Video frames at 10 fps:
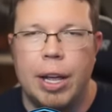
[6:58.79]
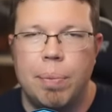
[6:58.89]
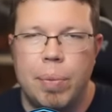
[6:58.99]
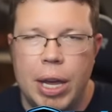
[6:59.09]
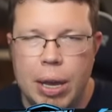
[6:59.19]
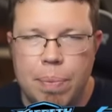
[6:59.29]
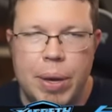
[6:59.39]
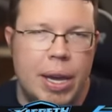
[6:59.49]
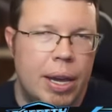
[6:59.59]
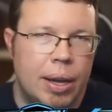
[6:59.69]
it may
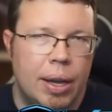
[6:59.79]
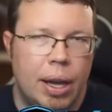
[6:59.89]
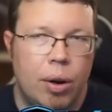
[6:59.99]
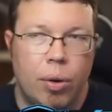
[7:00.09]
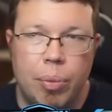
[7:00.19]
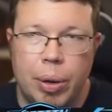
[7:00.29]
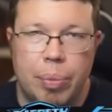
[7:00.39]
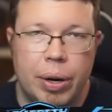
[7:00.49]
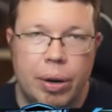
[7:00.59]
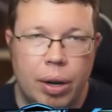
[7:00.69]
be, I don't
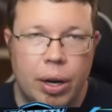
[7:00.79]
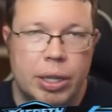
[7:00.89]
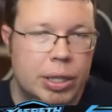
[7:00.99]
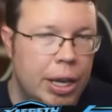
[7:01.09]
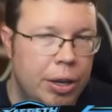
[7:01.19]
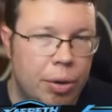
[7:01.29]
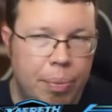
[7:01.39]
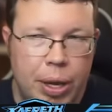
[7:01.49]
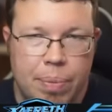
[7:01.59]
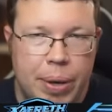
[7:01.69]
remember, honestly,
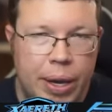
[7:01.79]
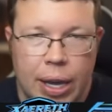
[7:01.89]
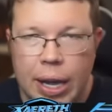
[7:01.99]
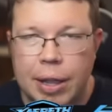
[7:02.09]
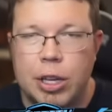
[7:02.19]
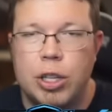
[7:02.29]
you may be